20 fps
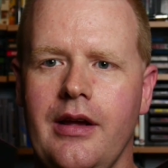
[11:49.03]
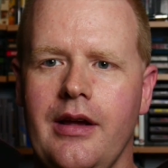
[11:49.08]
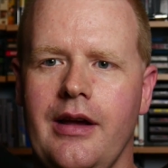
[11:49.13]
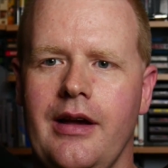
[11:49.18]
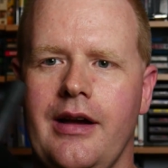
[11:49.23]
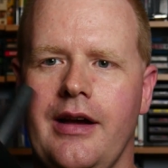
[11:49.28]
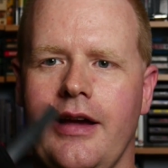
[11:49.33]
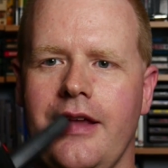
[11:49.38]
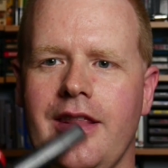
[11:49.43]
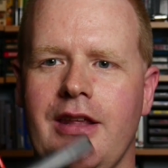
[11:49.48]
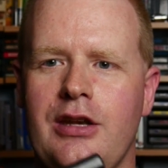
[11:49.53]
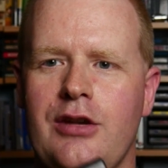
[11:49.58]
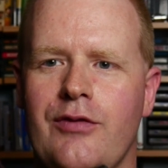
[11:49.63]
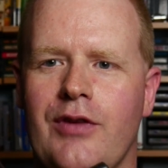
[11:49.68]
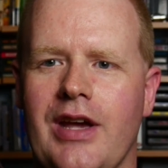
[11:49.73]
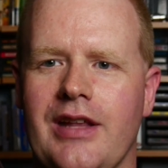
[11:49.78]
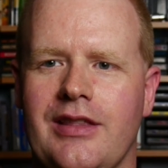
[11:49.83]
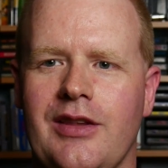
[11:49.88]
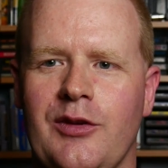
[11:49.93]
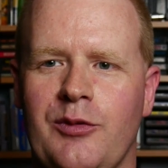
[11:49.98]
And then you've
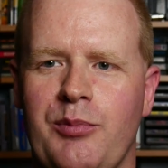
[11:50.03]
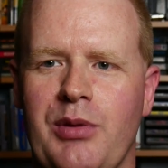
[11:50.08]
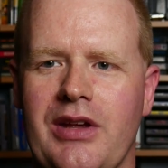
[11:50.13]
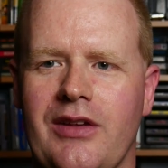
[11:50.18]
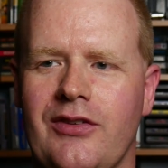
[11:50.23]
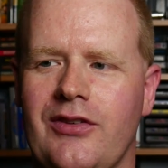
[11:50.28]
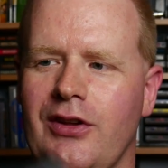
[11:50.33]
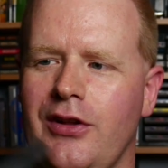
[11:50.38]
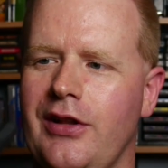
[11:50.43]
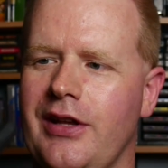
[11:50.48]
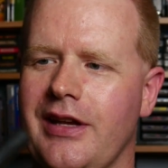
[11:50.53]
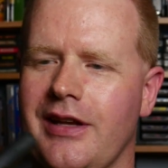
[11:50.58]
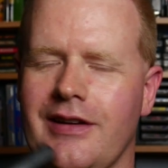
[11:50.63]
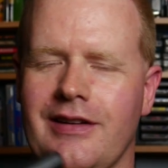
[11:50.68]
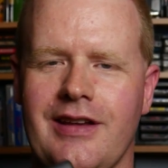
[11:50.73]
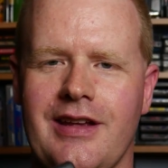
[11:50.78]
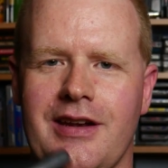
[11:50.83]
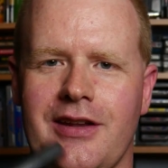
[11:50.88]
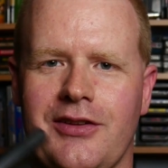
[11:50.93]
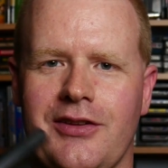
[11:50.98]
got this big silly
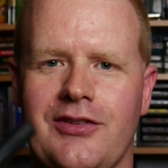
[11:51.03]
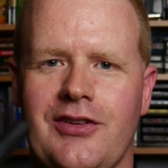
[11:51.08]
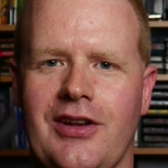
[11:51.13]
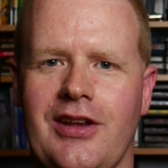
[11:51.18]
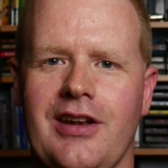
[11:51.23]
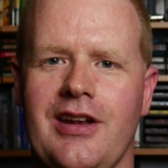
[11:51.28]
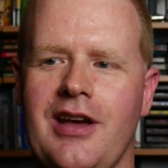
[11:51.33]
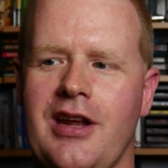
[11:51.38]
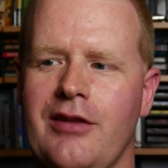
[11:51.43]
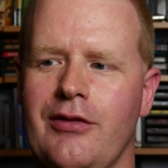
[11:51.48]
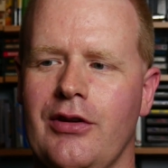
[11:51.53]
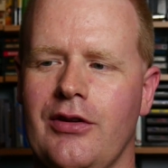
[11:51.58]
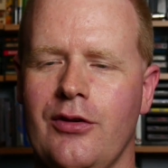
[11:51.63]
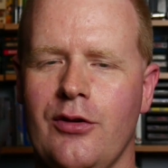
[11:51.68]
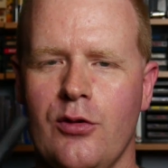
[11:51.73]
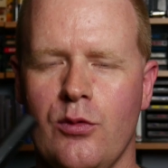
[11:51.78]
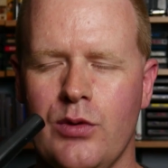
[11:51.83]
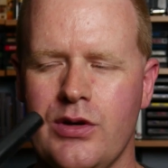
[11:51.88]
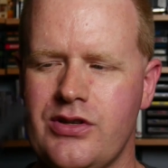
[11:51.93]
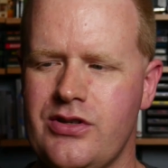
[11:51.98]
antenna sticking out of it
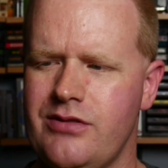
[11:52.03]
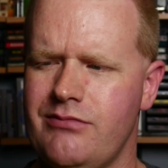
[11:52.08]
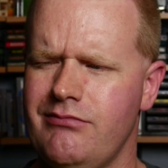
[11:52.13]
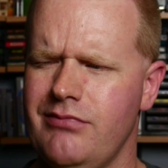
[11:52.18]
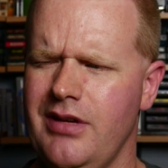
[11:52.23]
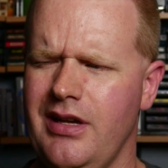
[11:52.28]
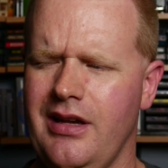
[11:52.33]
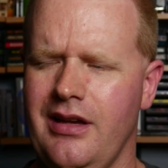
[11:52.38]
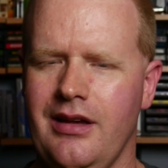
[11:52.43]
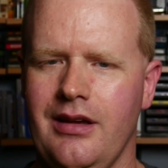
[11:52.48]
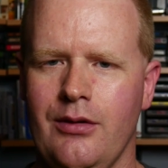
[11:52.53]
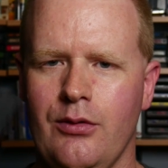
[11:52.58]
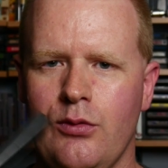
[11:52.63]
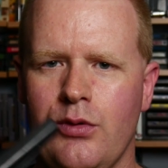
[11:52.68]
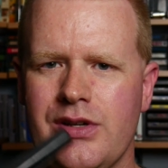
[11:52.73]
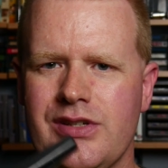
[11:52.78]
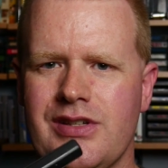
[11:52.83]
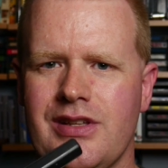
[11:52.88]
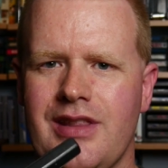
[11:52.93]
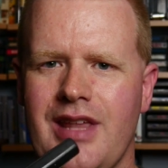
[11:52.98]
too, which it
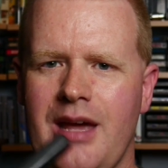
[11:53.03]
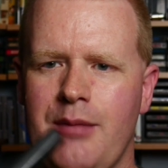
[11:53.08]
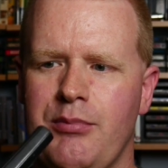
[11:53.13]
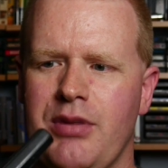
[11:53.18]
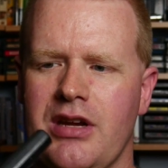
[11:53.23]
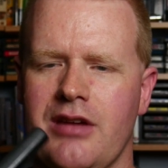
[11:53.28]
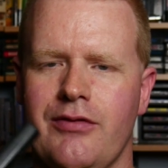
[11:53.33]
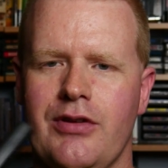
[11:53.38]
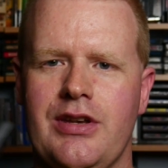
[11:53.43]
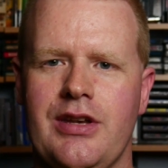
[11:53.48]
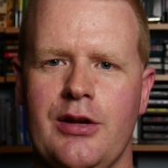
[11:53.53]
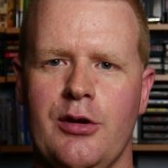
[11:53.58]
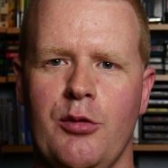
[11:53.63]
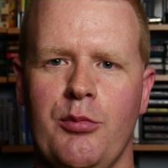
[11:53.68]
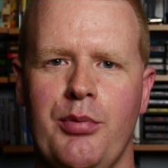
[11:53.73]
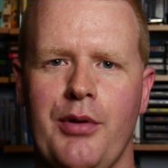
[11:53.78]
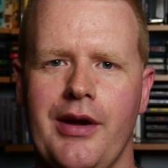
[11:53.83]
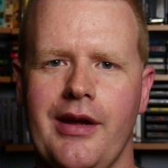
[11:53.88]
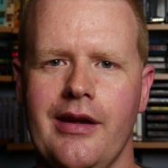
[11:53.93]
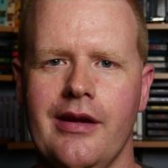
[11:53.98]
wasn't that big of a deal,
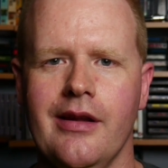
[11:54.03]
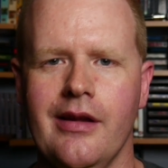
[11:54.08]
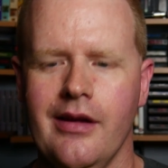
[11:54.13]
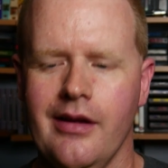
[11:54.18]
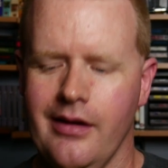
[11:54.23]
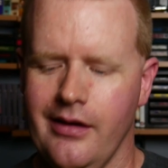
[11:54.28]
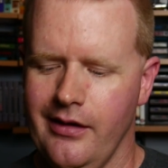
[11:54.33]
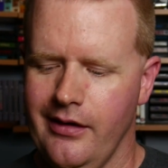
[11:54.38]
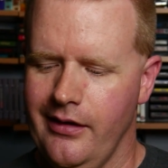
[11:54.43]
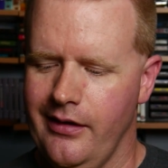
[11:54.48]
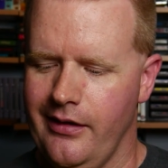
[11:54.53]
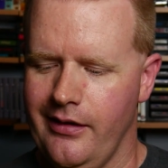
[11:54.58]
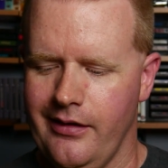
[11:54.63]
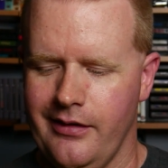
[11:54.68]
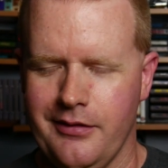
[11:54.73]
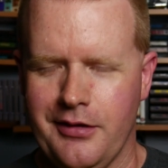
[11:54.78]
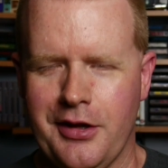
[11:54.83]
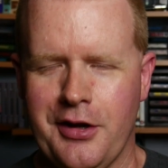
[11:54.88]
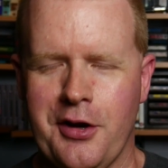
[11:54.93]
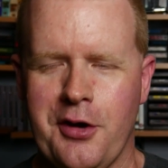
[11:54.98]
but
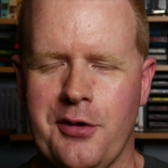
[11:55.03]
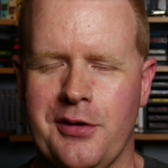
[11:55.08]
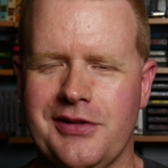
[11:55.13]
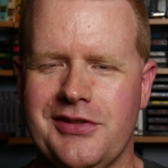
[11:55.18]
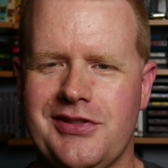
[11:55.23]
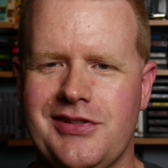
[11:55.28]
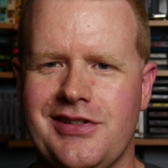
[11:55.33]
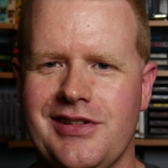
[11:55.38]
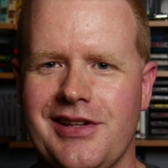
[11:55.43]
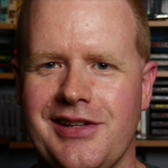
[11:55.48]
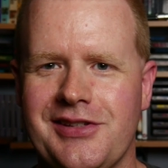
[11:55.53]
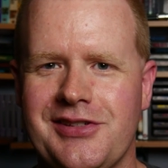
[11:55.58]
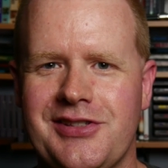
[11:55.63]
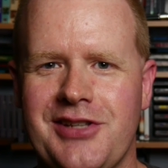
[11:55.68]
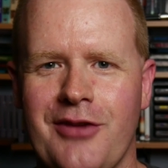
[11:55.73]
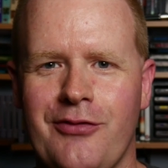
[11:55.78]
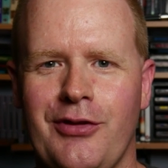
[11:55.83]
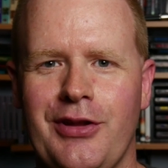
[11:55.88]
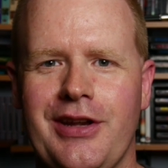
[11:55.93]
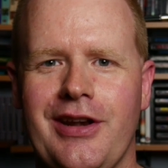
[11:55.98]
it's
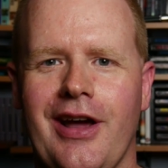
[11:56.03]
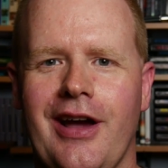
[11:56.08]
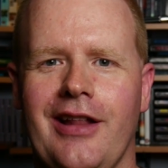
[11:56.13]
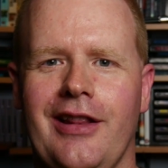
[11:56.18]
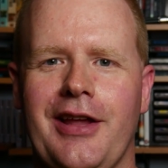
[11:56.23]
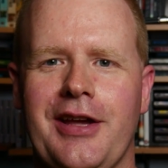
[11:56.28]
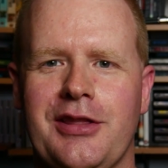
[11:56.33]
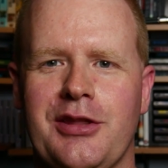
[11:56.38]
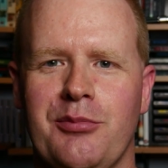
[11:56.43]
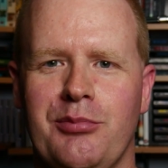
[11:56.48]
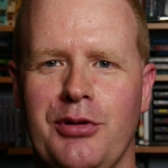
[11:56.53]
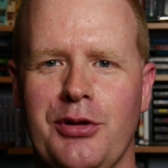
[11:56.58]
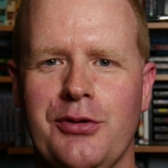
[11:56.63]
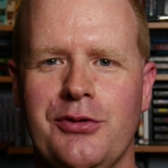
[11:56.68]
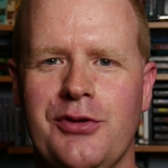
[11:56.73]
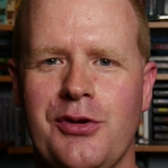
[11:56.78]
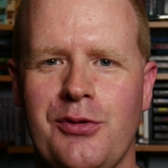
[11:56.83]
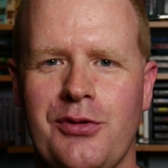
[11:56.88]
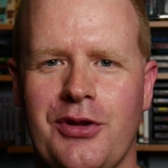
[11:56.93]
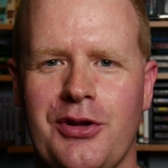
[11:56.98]
definitely not like the
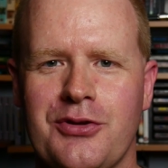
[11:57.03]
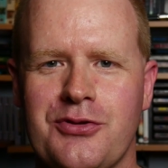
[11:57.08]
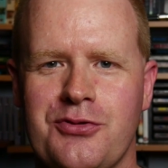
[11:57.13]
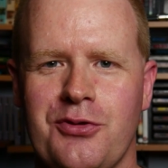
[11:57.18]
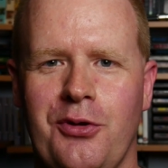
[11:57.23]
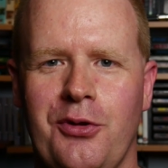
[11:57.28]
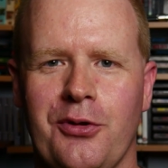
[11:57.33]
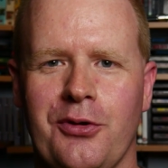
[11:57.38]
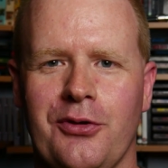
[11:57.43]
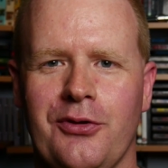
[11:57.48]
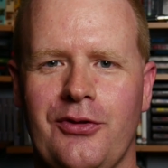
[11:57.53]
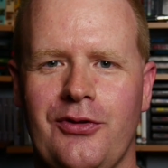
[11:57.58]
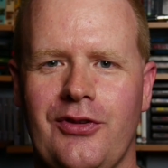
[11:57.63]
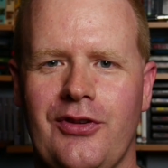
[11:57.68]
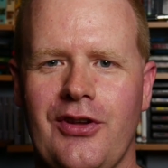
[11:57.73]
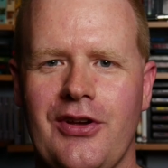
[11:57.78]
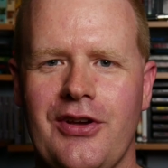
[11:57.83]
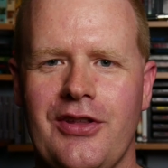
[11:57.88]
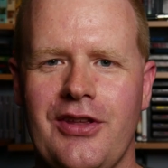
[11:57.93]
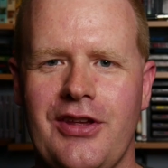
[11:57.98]
Bluetooth controllers
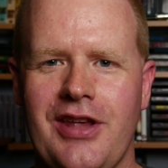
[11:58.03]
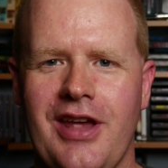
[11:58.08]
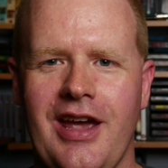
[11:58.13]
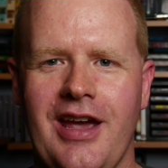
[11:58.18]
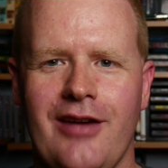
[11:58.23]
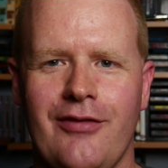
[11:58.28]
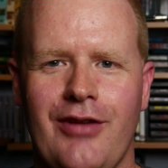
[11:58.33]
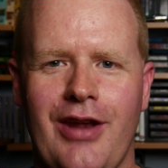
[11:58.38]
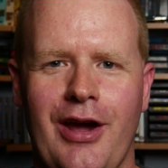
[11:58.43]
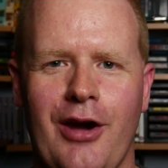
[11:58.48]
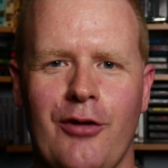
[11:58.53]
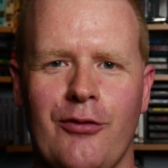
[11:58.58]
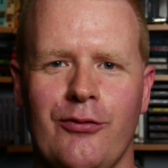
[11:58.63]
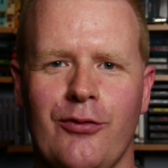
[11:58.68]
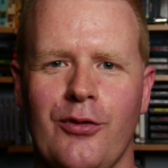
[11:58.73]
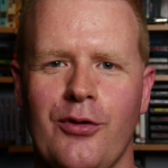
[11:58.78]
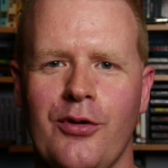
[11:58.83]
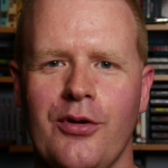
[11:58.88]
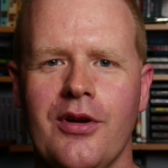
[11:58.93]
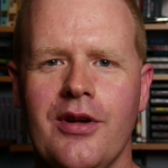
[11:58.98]
that you have now
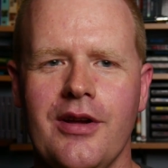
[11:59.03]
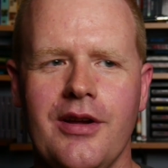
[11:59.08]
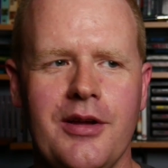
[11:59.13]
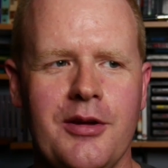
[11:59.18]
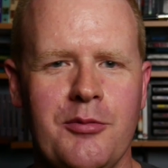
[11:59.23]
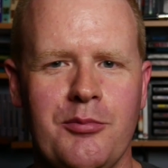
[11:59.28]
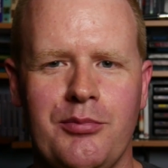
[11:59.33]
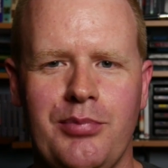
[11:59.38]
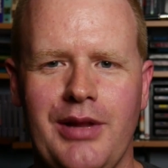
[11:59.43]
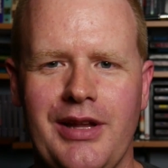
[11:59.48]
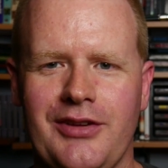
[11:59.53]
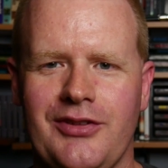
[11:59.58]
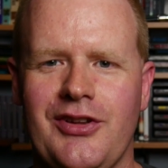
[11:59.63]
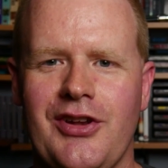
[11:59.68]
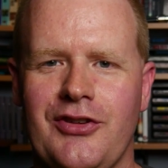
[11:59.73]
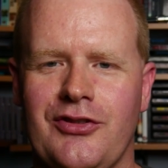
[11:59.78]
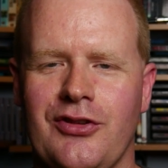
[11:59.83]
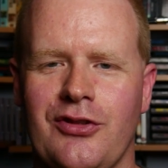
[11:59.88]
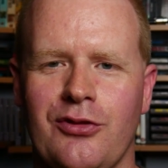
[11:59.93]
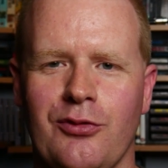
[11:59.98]
for
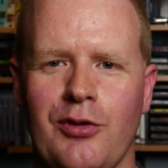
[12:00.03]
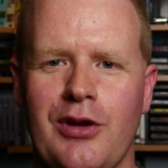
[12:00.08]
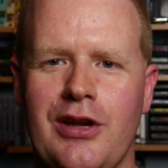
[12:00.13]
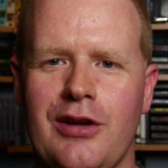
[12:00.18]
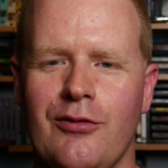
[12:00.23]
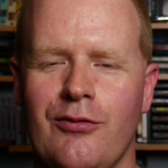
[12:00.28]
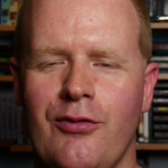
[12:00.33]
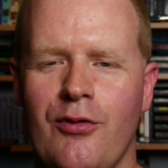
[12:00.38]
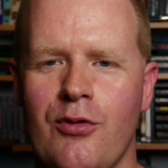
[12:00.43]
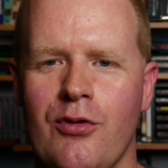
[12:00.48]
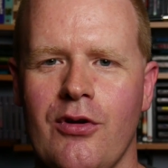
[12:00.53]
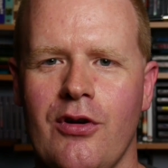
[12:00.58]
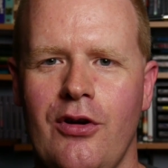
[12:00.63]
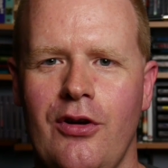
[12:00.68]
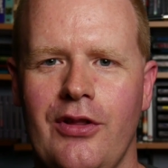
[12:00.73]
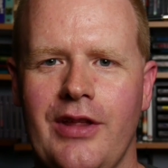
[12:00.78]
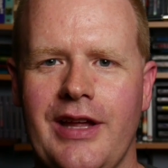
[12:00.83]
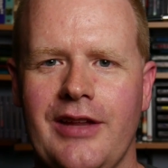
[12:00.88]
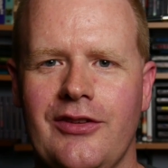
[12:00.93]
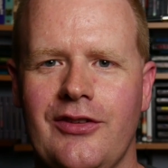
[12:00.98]
PlayStation 3 and 4 and
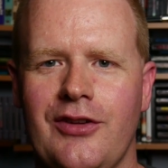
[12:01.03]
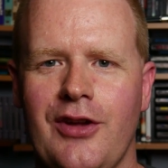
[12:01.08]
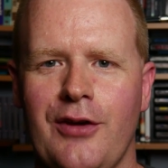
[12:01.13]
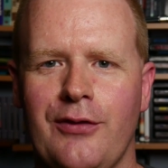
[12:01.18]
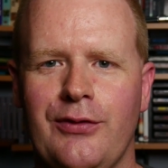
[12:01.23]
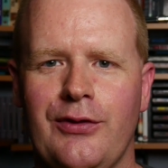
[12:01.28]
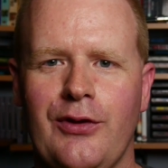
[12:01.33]
all that stuff.